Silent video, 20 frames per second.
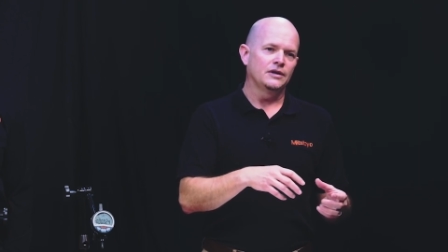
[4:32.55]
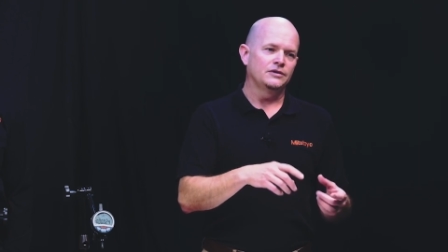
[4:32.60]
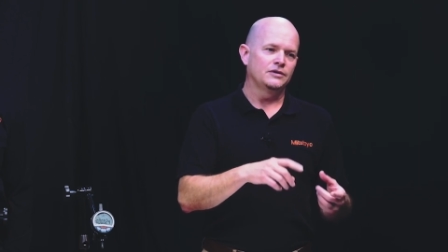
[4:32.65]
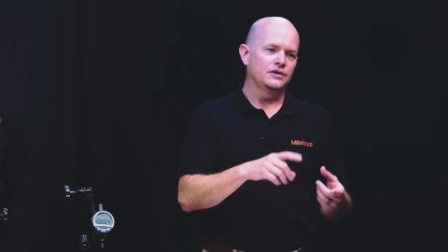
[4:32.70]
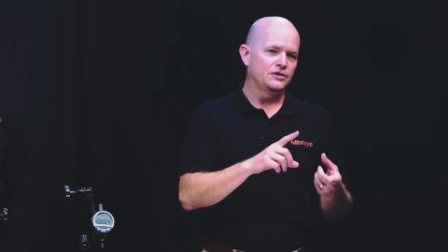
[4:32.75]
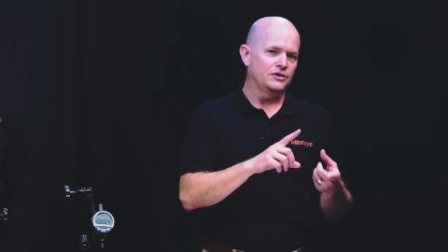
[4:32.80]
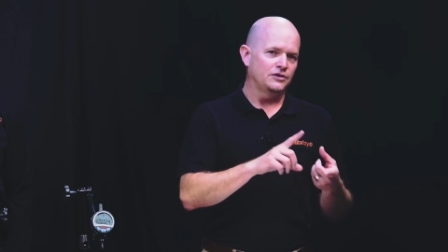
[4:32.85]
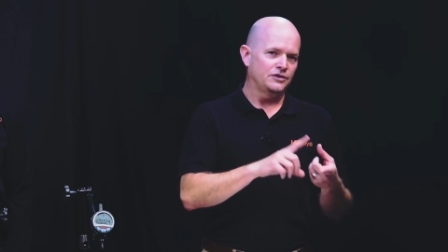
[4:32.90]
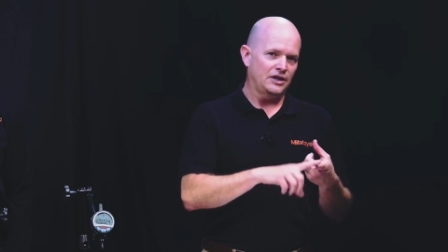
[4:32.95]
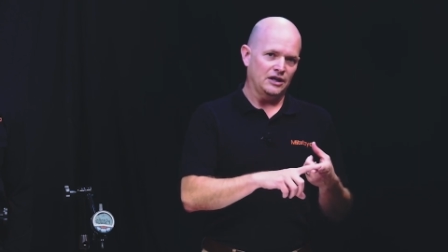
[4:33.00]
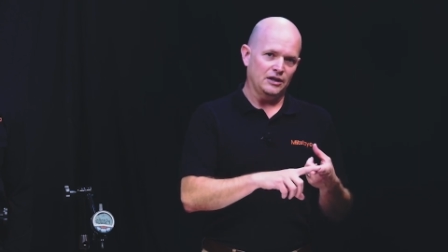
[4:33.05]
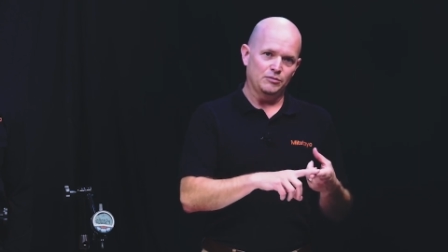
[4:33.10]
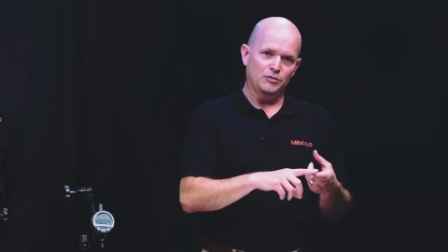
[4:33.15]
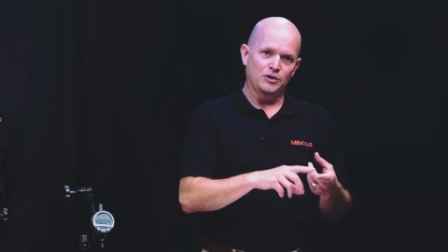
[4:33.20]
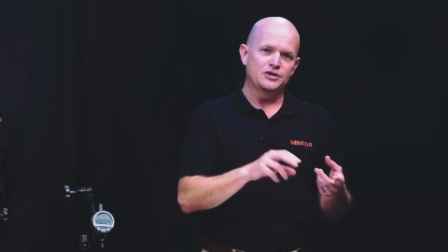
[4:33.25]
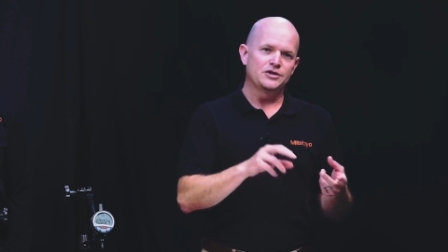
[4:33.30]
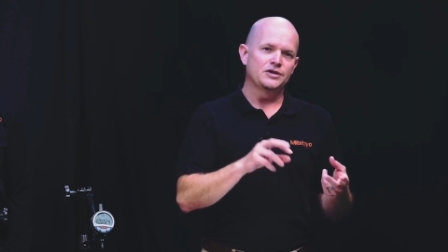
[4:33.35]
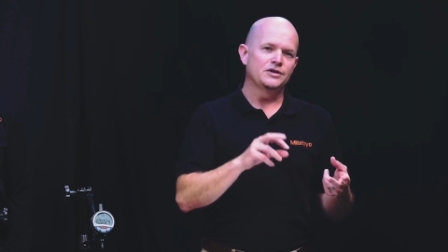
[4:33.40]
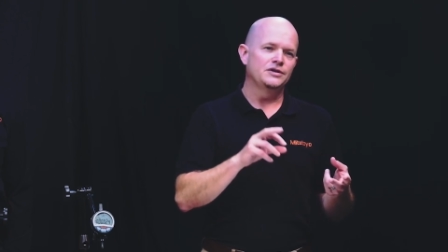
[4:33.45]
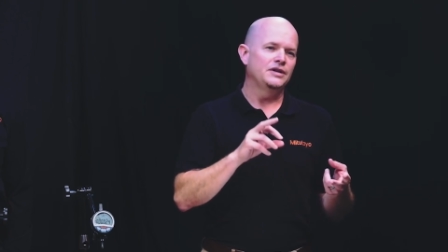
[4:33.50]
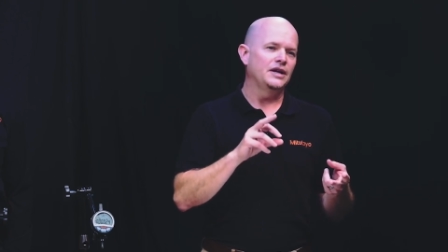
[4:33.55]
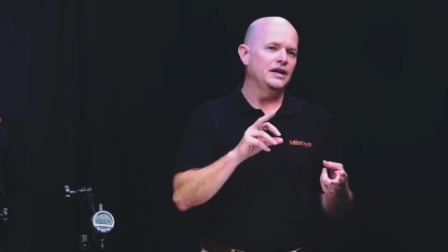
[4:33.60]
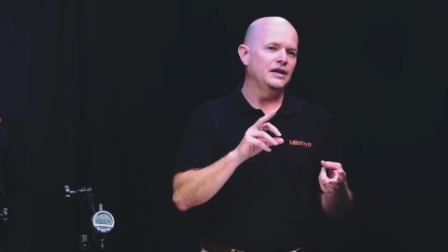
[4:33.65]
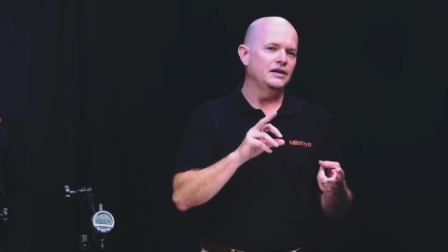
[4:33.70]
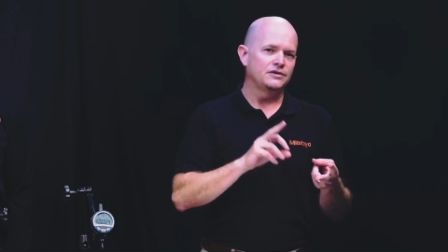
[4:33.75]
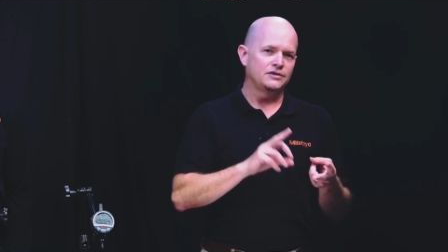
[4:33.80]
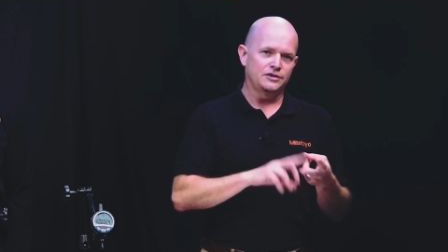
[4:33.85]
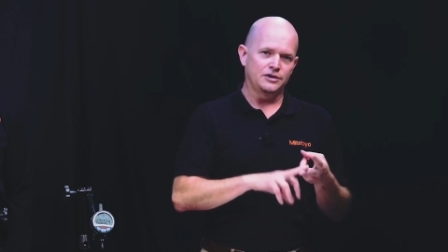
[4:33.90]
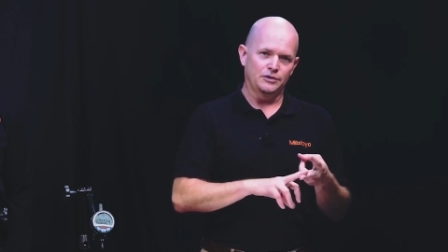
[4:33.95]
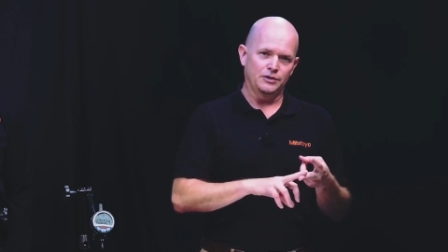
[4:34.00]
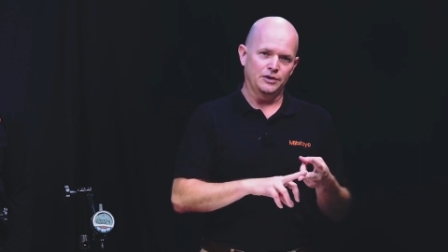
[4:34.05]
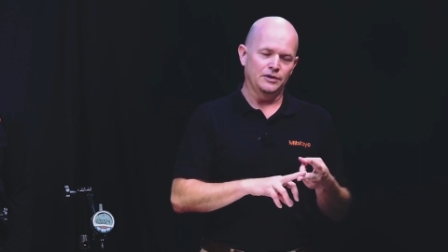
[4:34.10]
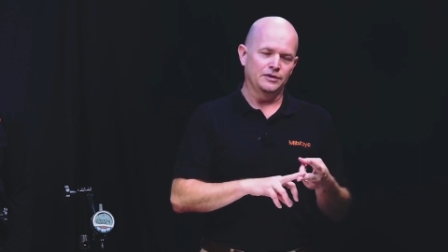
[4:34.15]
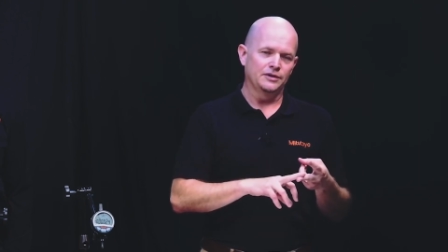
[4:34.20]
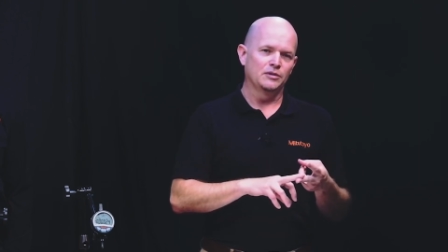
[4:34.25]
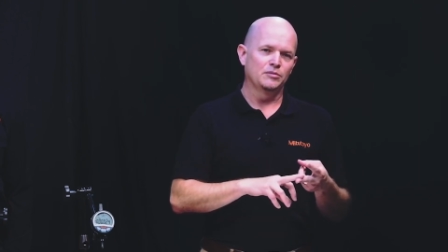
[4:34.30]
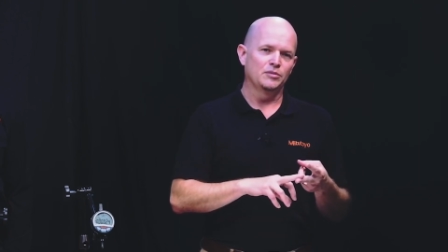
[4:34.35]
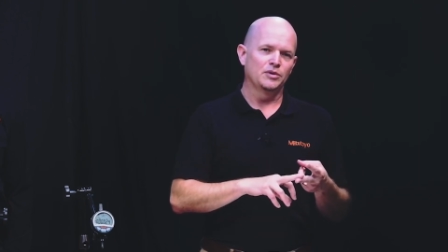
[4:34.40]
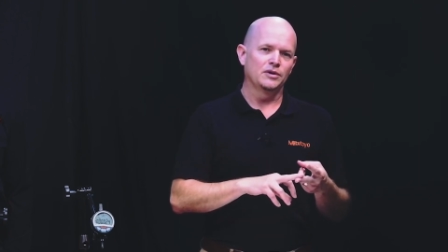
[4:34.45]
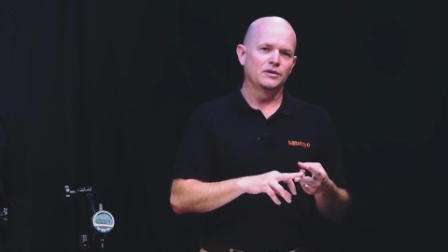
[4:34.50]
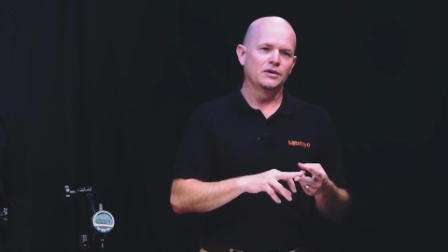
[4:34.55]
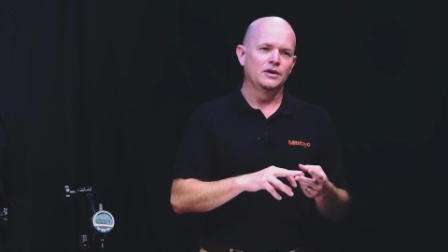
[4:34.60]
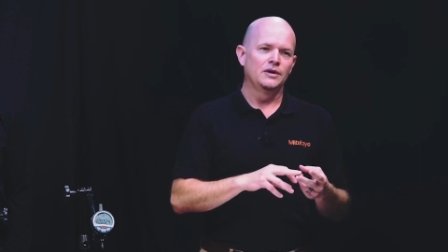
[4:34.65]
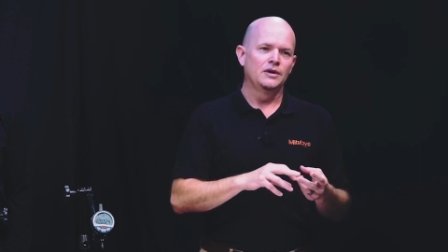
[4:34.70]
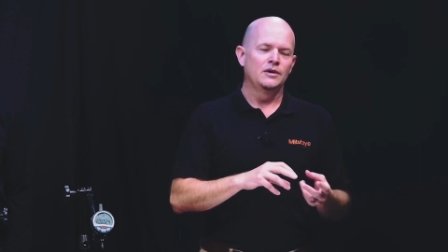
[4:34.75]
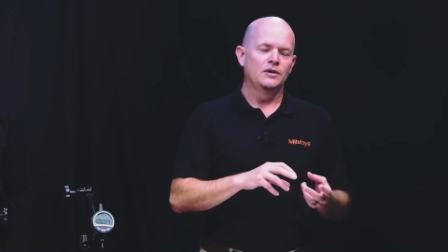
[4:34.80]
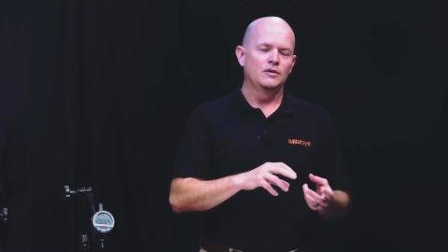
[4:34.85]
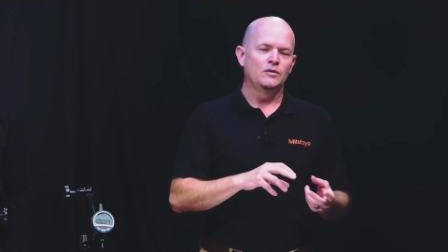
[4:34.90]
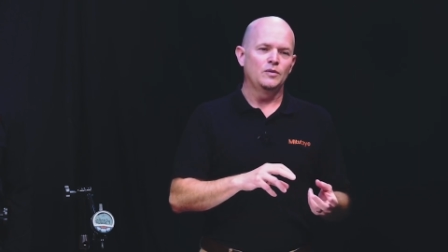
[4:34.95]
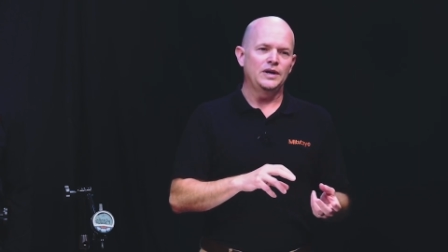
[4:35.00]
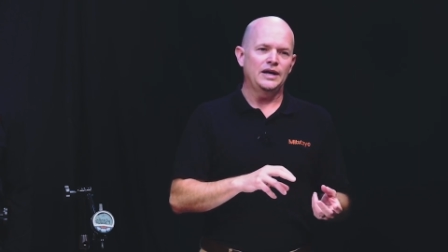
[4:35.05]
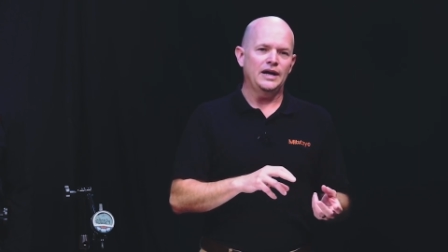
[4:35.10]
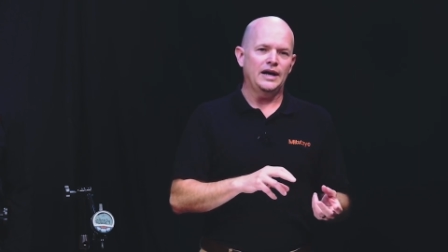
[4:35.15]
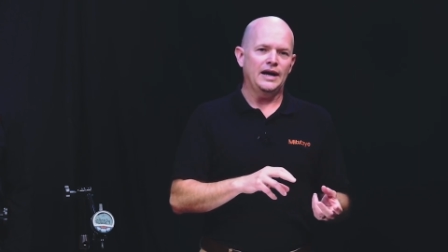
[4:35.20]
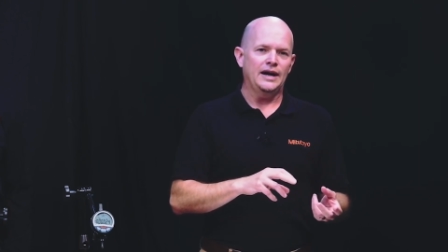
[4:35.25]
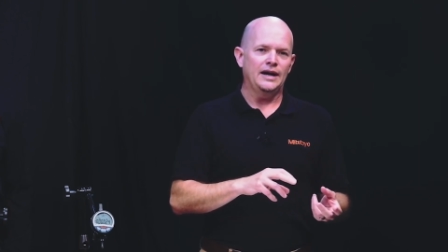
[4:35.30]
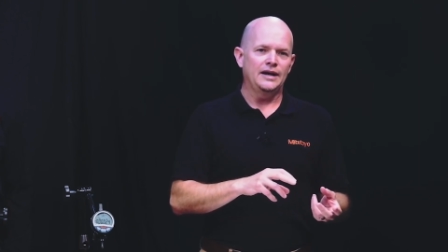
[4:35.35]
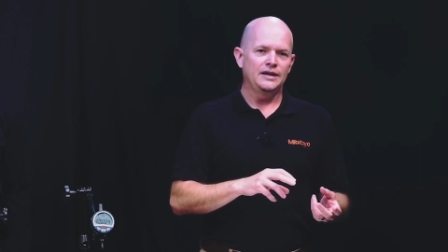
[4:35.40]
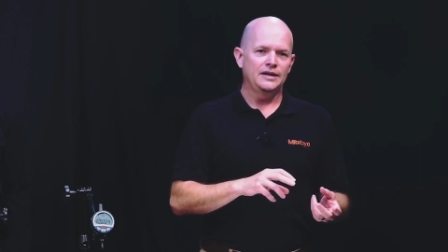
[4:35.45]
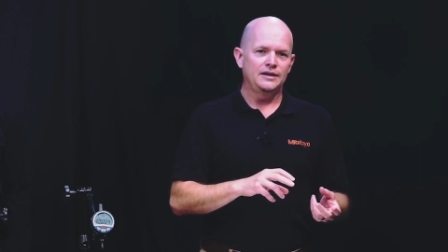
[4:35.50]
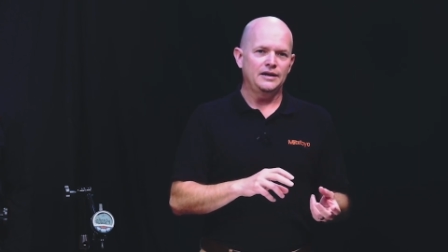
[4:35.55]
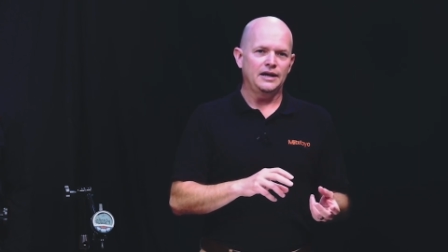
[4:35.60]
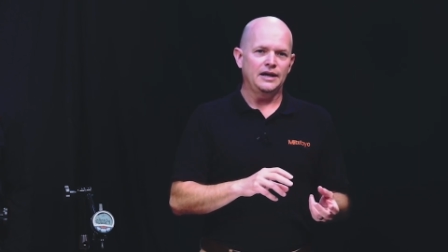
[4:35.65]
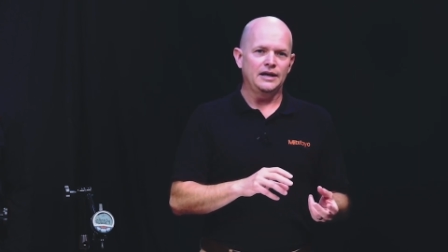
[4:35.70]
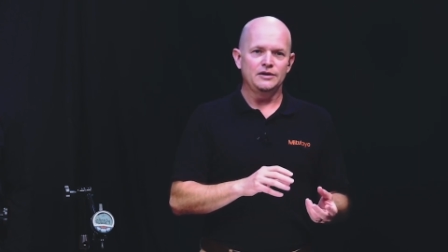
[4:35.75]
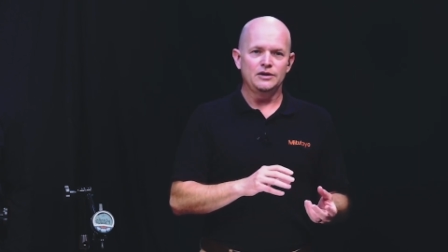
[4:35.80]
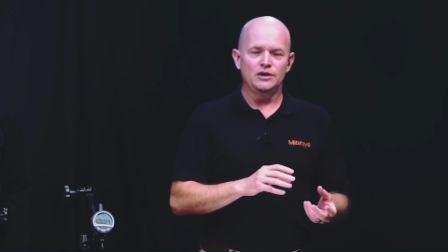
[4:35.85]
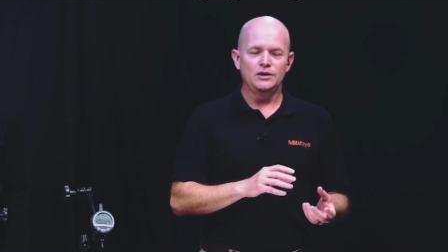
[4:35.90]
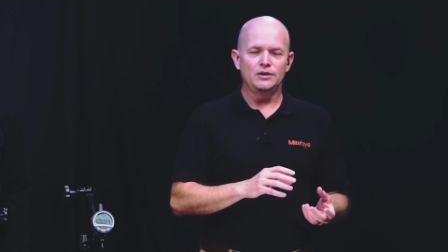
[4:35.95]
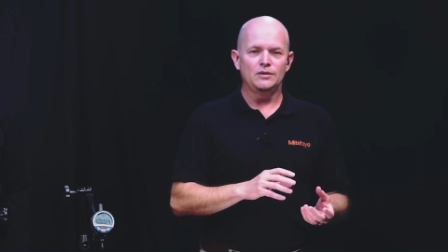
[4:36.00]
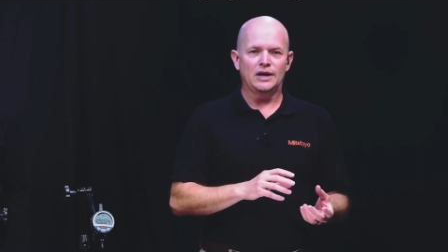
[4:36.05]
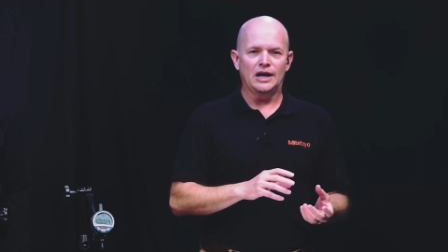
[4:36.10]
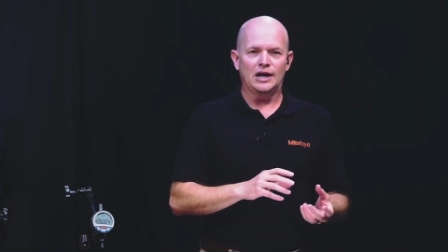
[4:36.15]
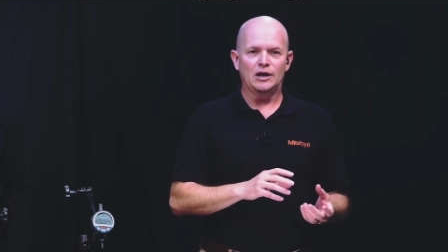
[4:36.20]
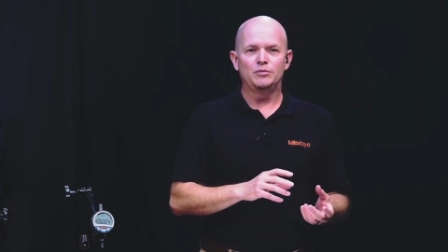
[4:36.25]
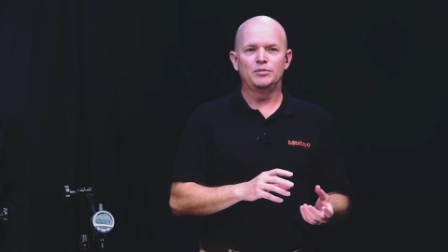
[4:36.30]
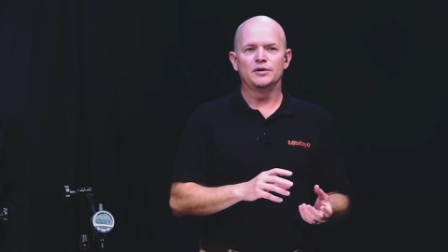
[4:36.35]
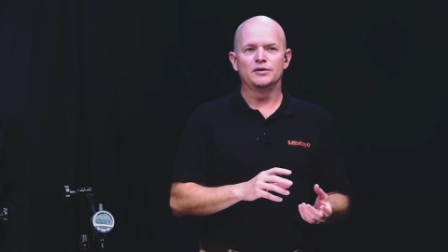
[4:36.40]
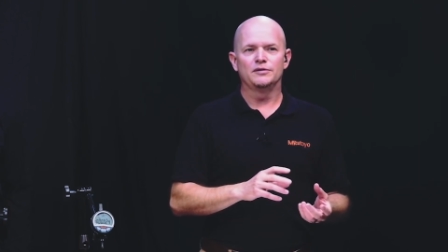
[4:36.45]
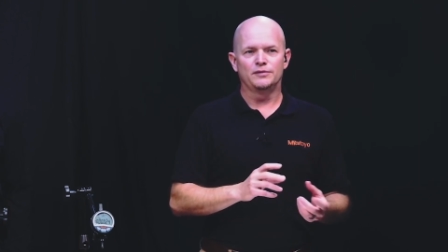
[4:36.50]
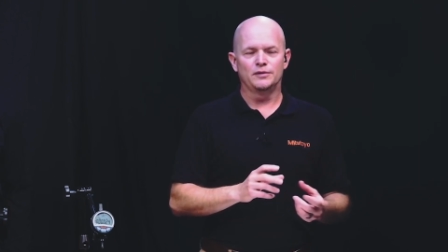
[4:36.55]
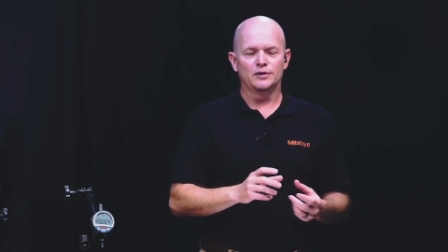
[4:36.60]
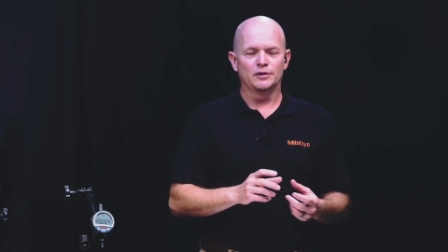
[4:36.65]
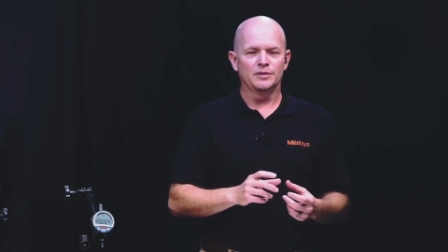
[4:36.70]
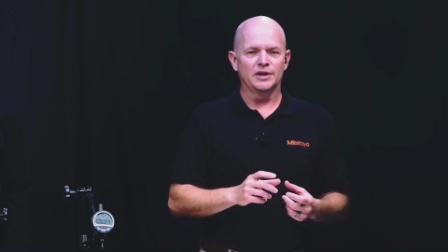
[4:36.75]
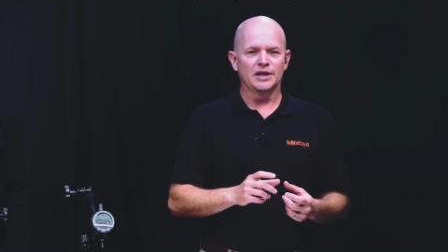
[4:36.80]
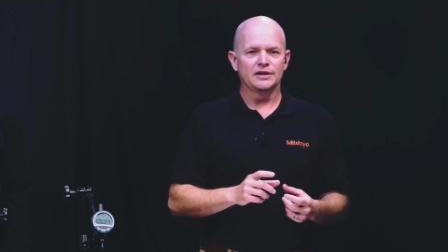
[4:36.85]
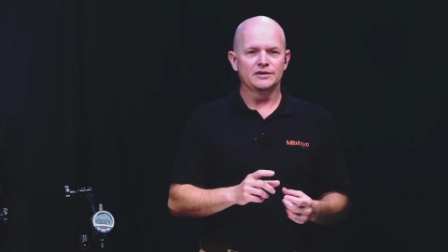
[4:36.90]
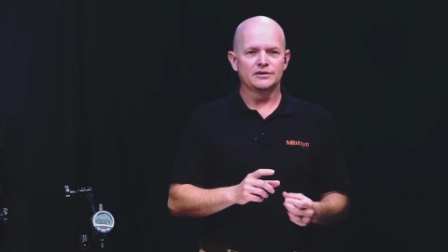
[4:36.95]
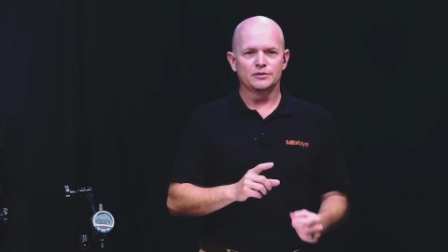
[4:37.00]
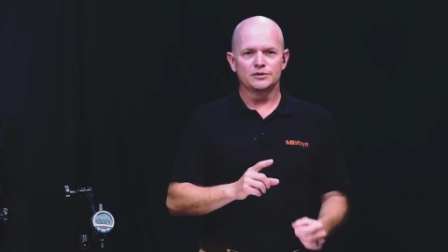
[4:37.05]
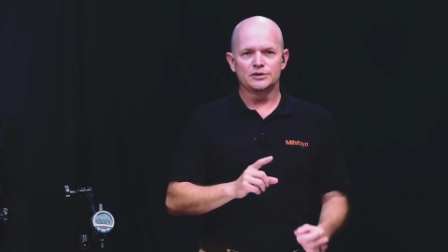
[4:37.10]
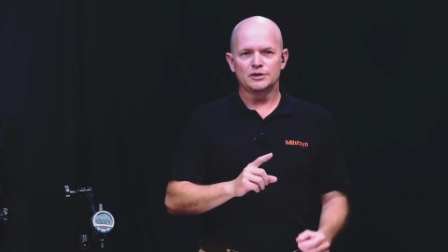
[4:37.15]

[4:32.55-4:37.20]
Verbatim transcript: such as calibration date, serial number, we added a new output format.